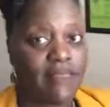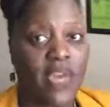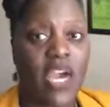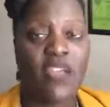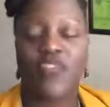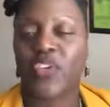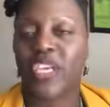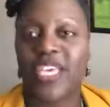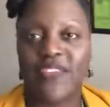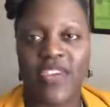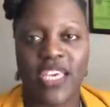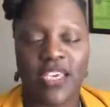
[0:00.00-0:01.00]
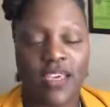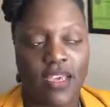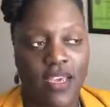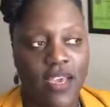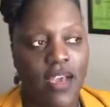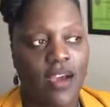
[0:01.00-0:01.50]
unforgiving,
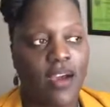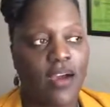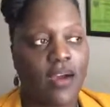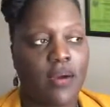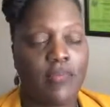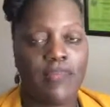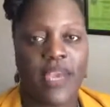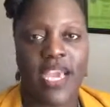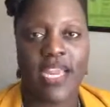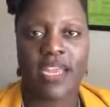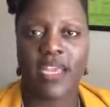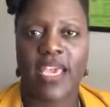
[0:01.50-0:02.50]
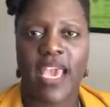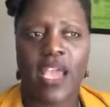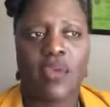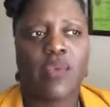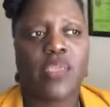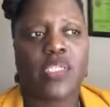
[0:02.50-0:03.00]
and it
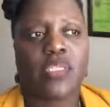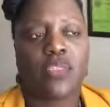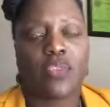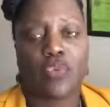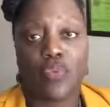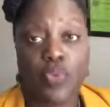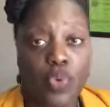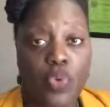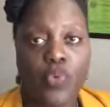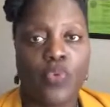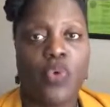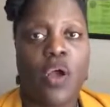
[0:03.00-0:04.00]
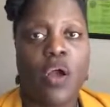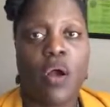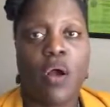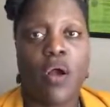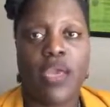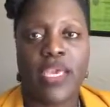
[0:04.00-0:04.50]
carries through
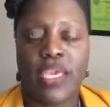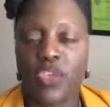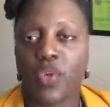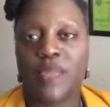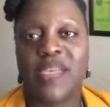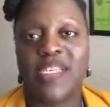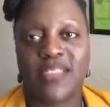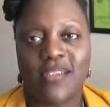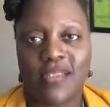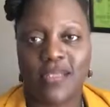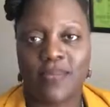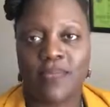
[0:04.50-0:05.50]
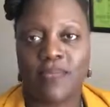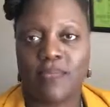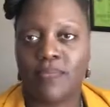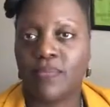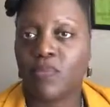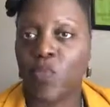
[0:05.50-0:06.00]
in your business,
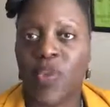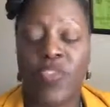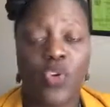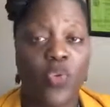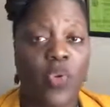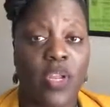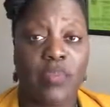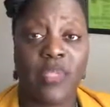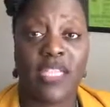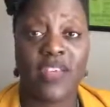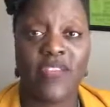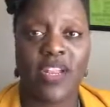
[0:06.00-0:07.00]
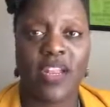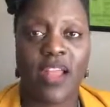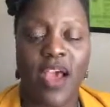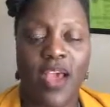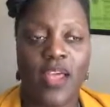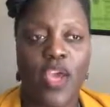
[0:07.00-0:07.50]
whether you want to believe it or
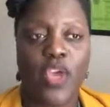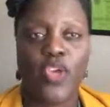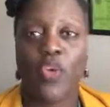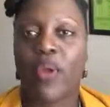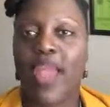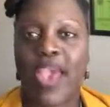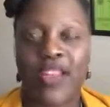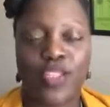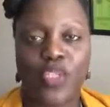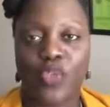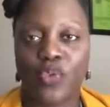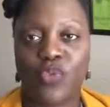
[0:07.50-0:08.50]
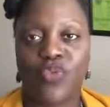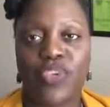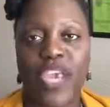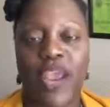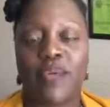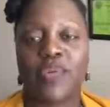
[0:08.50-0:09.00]
not. Your attitude
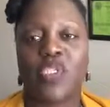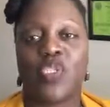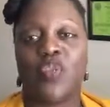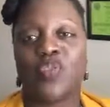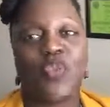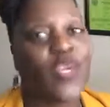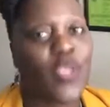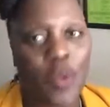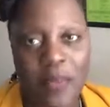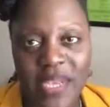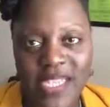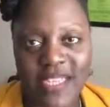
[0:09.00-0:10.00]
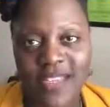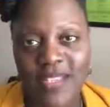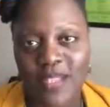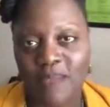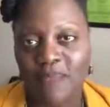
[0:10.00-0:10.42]
carries through in your business.